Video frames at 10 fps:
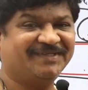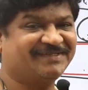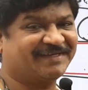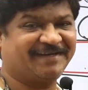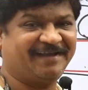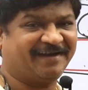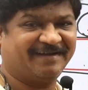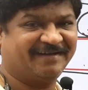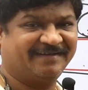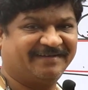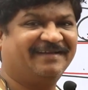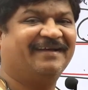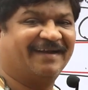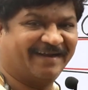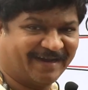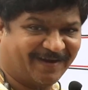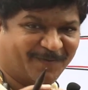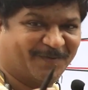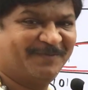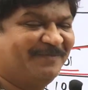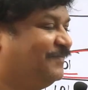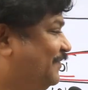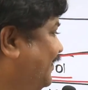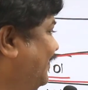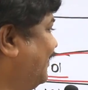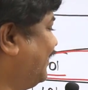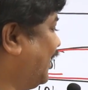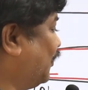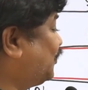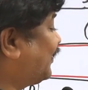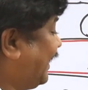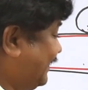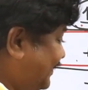Is it clear? Now, how to write